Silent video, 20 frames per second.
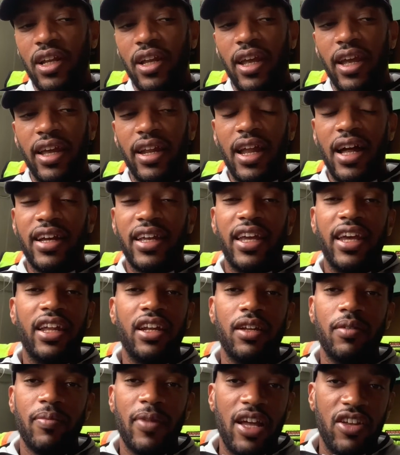and I can't
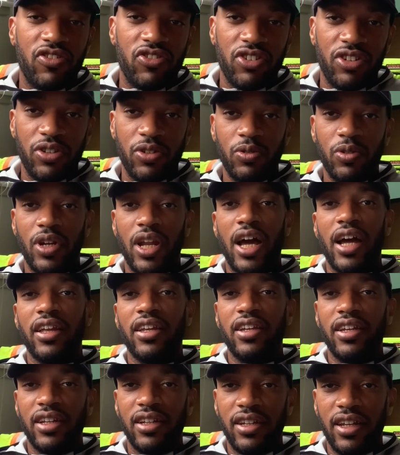imagine you not
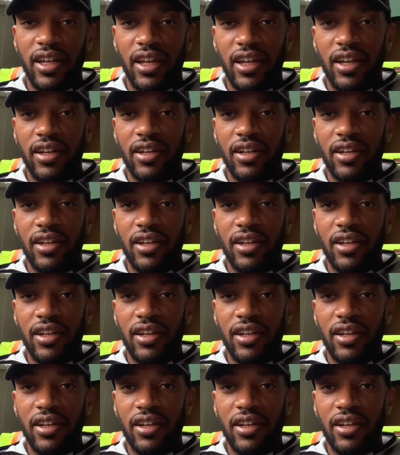getting in.